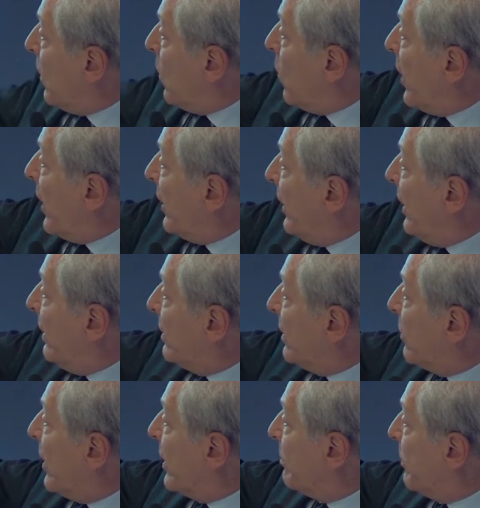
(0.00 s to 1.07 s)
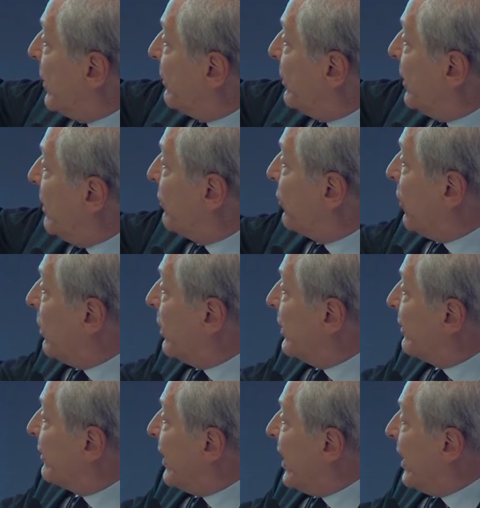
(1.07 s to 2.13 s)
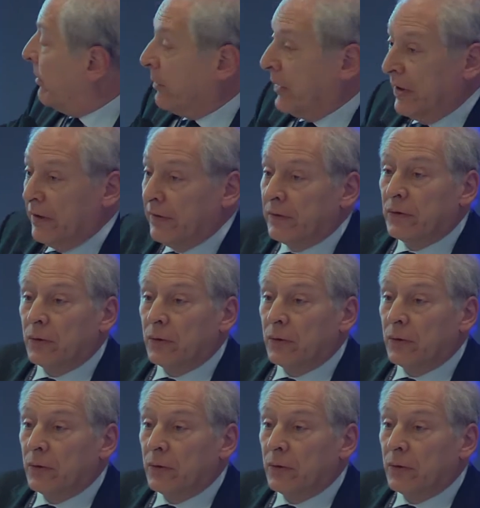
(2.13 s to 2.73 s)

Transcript: where integrated passive solar design means,